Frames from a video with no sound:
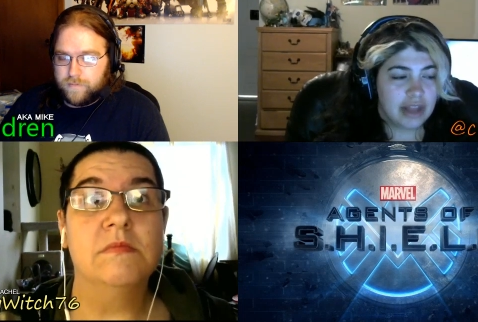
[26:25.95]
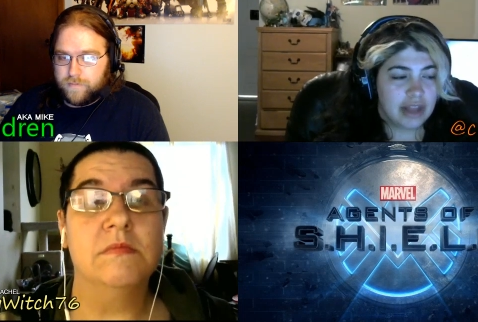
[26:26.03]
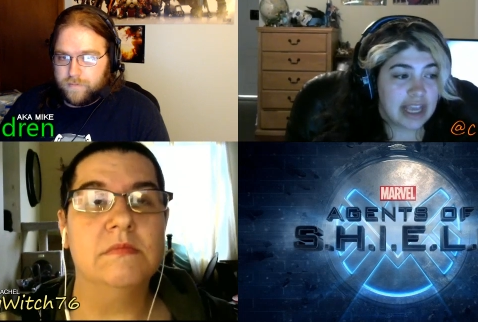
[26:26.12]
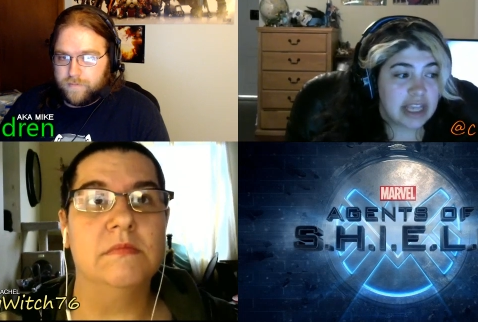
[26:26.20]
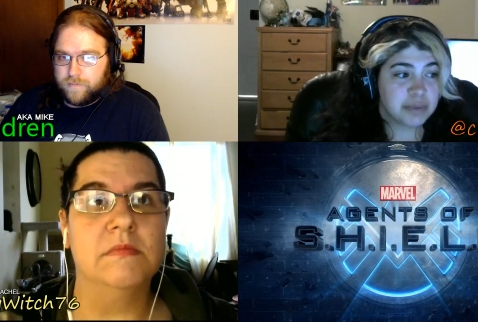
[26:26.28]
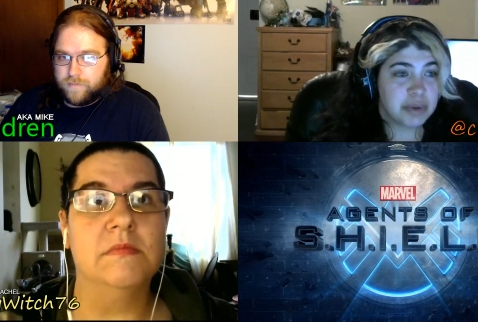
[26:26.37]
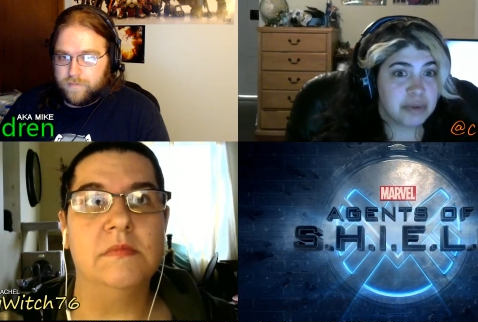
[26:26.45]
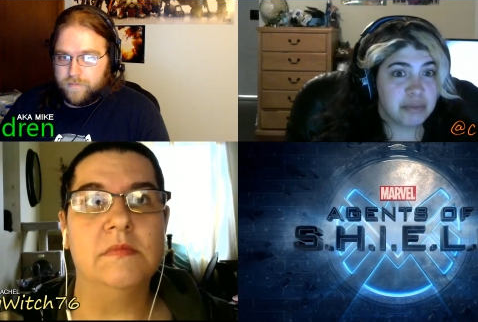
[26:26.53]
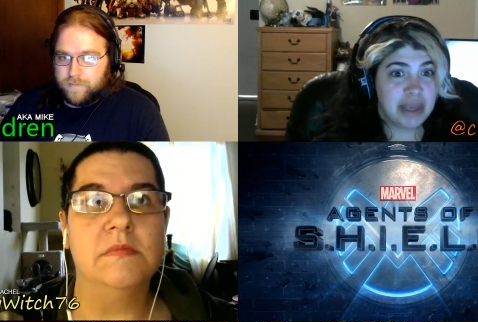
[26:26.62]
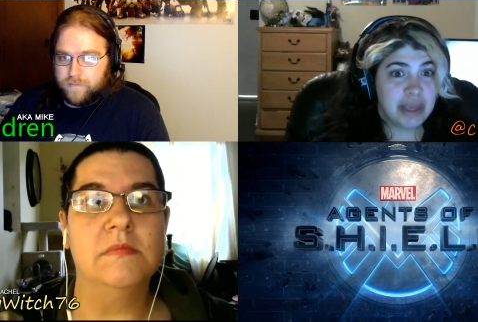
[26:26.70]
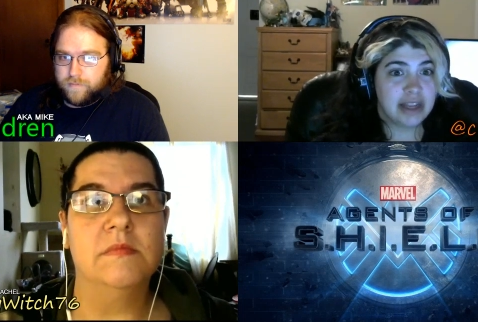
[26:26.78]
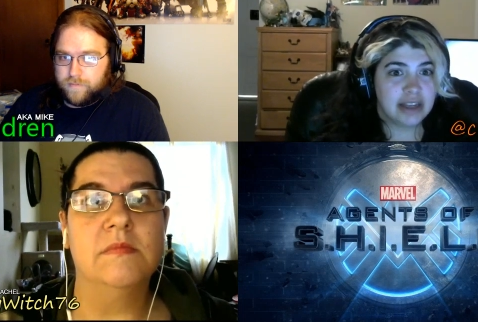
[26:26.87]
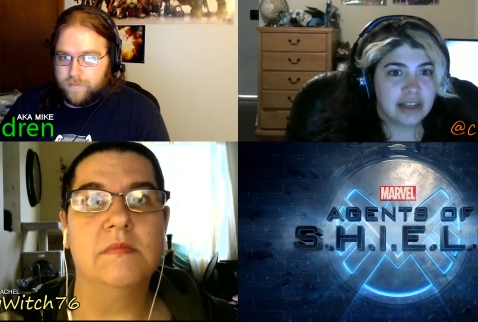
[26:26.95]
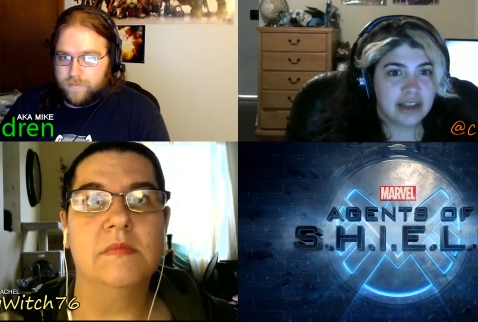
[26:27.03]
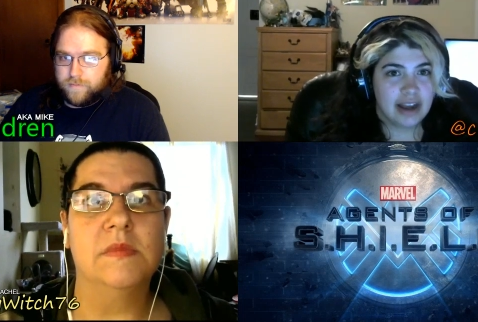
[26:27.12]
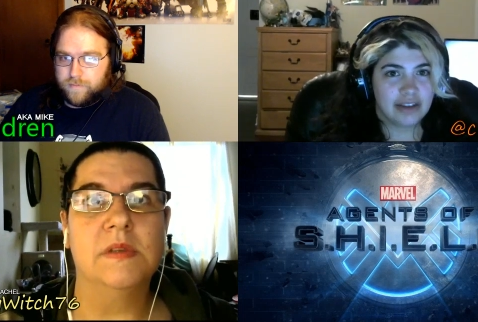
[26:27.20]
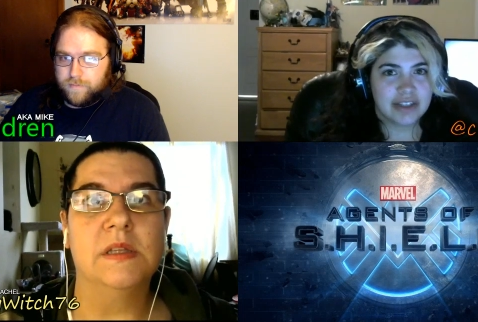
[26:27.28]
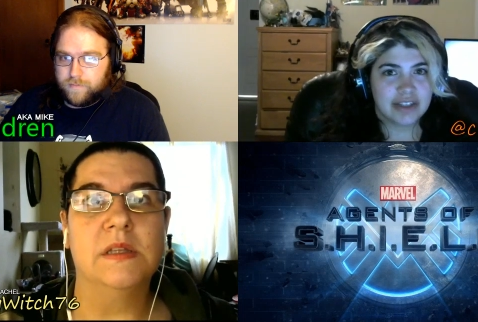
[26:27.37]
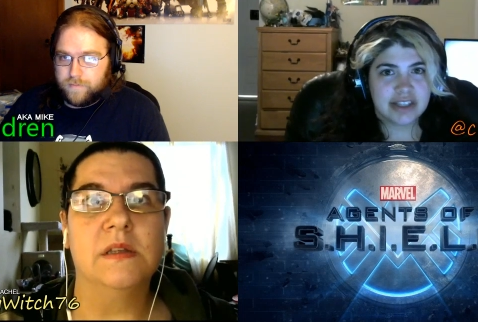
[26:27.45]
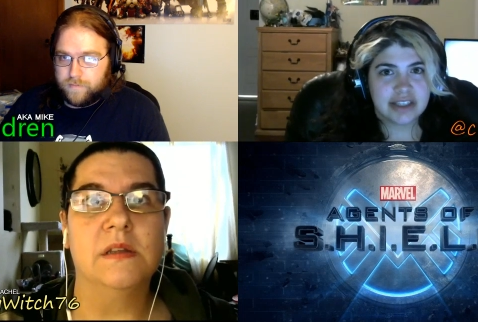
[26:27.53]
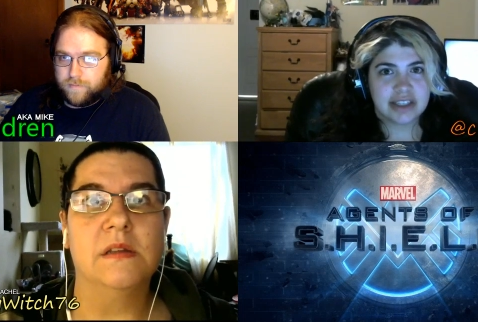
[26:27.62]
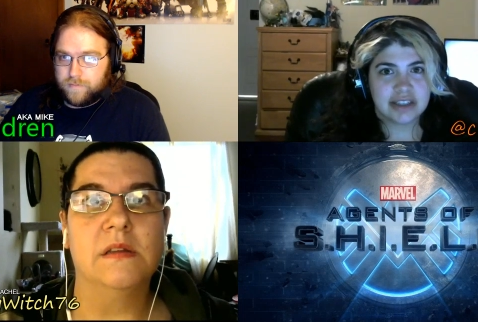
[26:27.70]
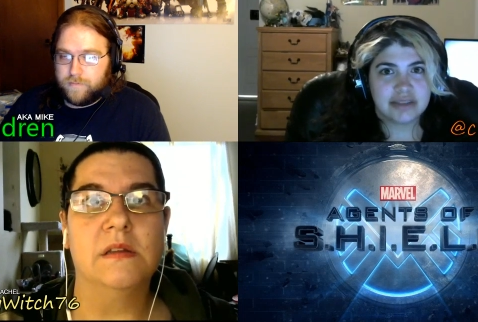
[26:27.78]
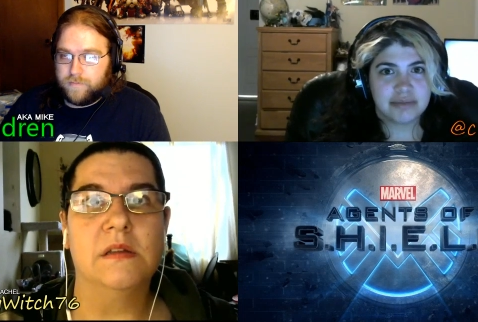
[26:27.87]
Speaker 1: like mm-hmm. he's been beaten,
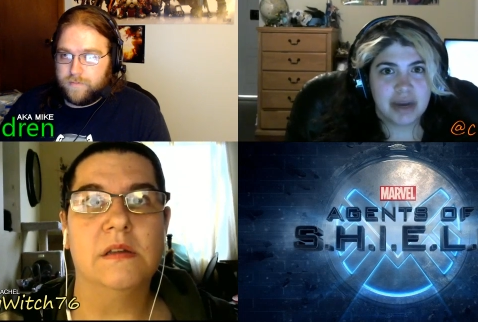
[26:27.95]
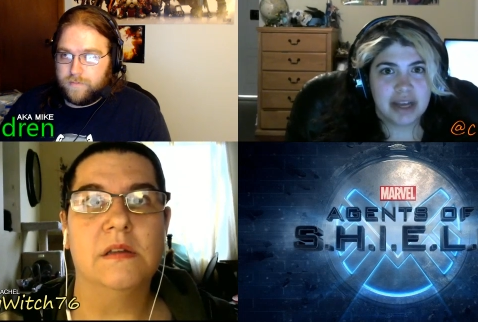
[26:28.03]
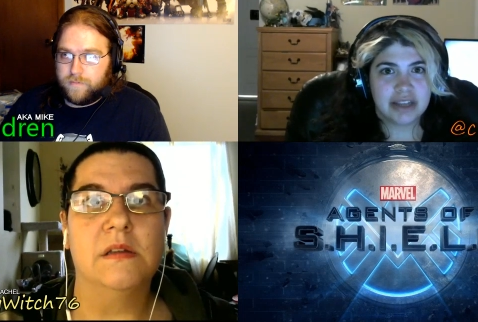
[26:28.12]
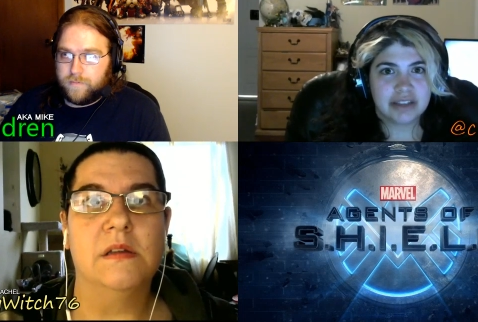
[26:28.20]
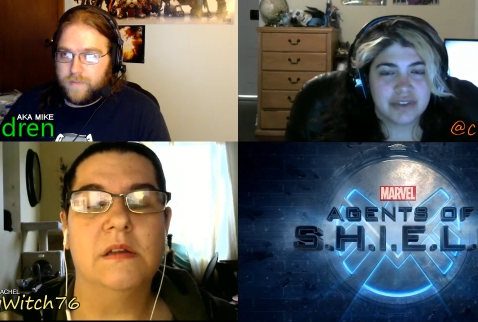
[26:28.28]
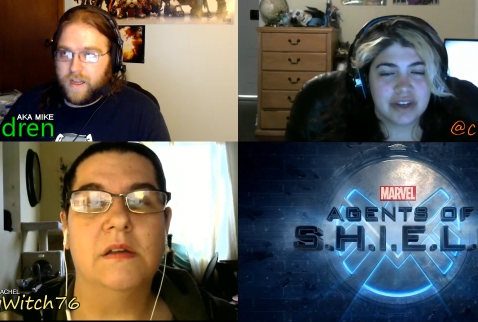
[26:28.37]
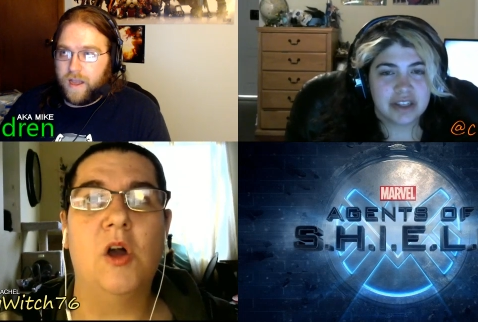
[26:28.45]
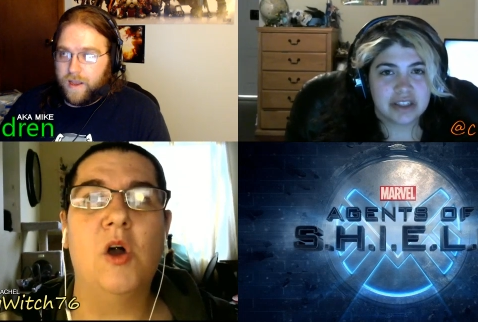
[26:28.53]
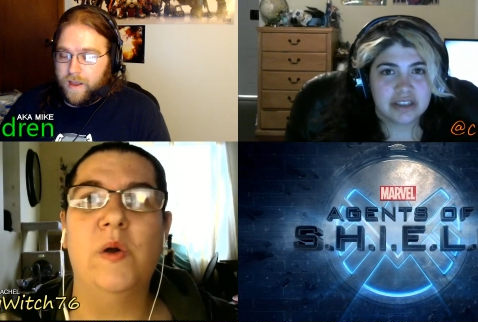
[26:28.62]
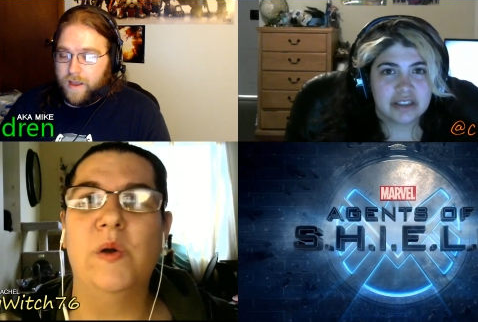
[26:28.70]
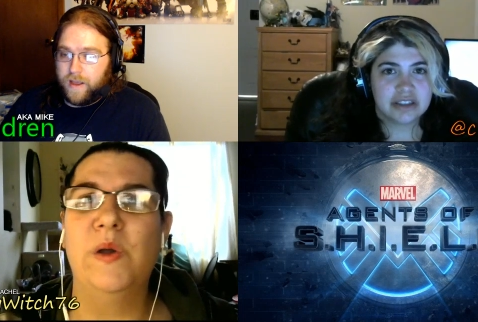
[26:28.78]
obviously, by his oh, father.